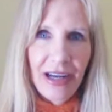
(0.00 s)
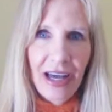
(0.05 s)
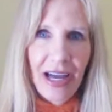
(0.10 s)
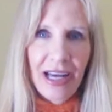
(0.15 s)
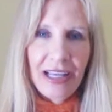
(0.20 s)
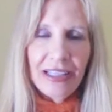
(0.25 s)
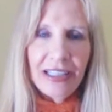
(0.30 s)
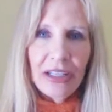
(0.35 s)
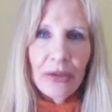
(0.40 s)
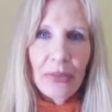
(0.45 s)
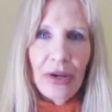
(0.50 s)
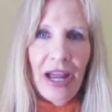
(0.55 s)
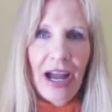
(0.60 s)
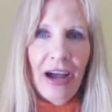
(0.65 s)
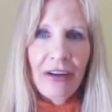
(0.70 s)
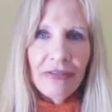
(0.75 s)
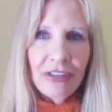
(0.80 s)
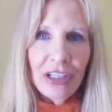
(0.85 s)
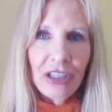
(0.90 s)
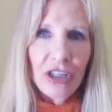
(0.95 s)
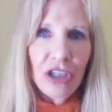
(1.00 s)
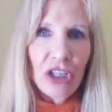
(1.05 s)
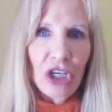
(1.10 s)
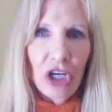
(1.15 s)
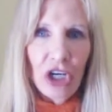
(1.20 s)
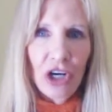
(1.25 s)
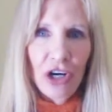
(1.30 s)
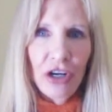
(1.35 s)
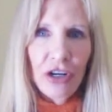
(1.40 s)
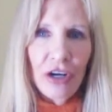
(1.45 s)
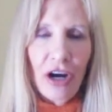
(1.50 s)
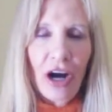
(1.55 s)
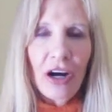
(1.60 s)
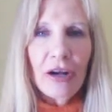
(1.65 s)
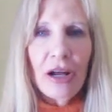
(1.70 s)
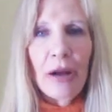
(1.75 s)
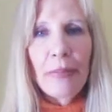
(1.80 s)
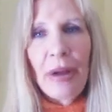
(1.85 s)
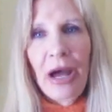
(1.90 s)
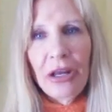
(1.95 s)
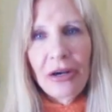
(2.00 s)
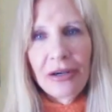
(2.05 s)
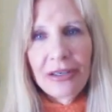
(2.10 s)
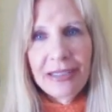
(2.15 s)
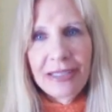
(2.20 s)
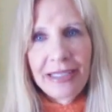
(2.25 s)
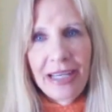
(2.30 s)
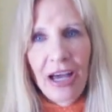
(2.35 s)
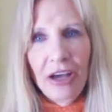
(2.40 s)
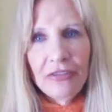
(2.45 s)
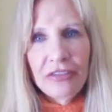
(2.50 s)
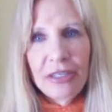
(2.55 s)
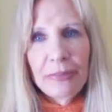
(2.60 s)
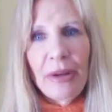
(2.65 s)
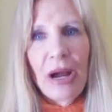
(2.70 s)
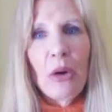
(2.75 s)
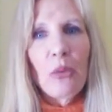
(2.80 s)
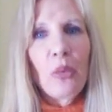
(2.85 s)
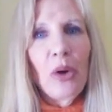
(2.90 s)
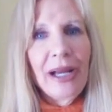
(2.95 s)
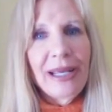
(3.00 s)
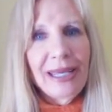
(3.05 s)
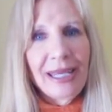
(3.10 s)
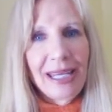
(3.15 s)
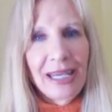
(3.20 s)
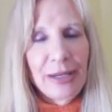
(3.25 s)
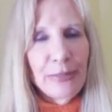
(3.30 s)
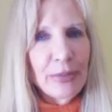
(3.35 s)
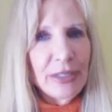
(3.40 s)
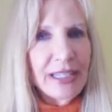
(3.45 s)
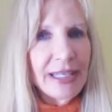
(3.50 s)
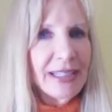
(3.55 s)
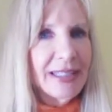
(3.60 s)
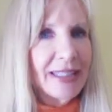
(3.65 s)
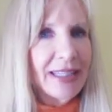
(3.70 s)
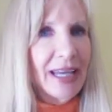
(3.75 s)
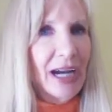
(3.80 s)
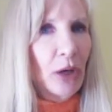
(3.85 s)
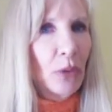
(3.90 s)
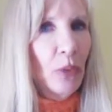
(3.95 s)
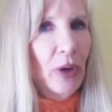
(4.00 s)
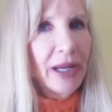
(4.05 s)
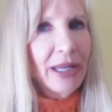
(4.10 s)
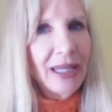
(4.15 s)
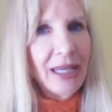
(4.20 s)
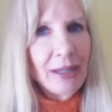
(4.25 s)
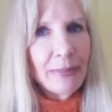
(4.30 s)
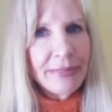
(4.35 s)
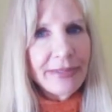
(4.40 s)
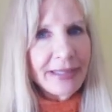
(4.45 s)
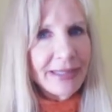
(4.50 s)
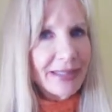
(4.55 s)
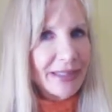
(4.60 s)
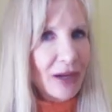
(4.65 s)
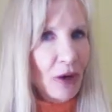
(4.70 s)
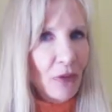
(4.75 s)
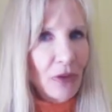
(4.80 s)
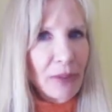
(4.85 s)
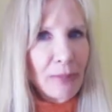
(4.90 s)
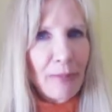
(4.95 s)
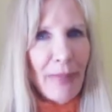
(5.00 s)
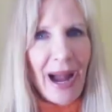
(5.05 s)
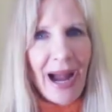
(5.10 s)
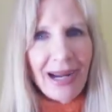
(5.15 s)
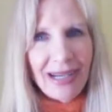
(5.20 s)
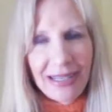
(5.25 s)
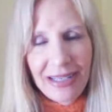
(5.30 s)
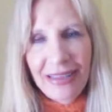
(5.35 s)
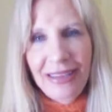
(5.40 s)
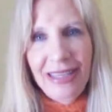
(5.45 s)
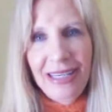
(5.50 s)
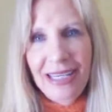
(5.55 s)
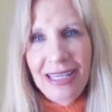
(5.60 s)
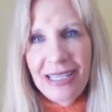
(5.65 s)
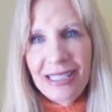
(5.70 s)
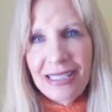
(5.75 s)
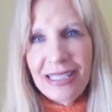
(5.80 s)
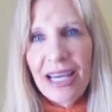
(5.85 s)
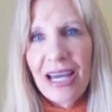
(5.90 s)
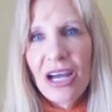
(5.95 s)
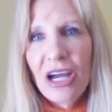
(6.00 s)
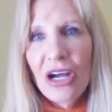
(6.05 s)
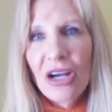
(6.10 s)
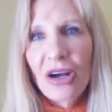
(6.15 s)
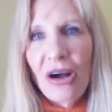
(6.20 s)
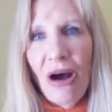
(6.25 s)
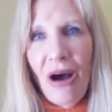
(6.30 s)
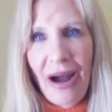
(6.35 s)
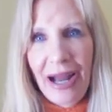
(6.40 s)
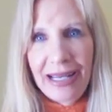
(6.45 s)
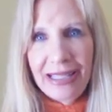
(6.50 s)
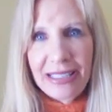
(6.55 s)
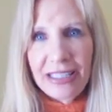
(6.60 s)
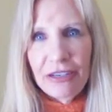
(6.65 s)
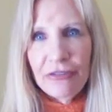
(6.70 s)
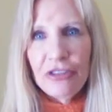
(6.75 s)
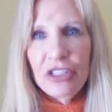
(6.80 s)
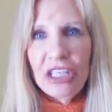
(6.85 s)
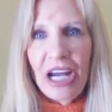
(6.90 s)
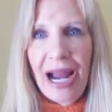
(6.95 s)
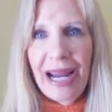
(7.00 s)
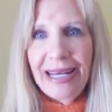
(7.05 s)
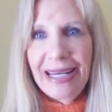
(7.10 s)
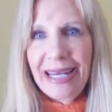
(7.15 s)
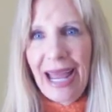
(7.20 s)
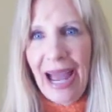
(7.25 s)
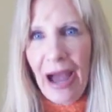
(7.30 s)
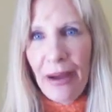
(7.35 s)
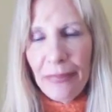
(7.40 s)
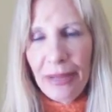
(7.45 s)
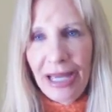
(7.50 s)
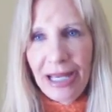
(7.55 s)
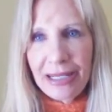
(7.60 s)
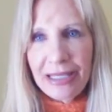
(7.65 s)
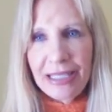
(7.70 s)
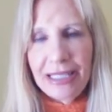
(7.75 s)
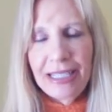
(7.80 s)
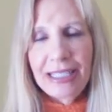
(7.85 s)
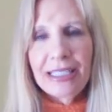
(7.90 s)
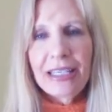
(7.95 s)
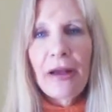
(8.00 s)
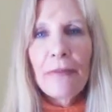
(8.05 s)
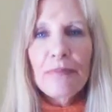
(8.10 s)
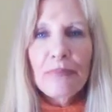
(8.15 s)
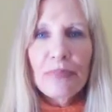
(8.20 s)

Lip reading: And so we have to learn about ourselves, about what keeps us there, what keeps us going back to these kinds of dynamics, these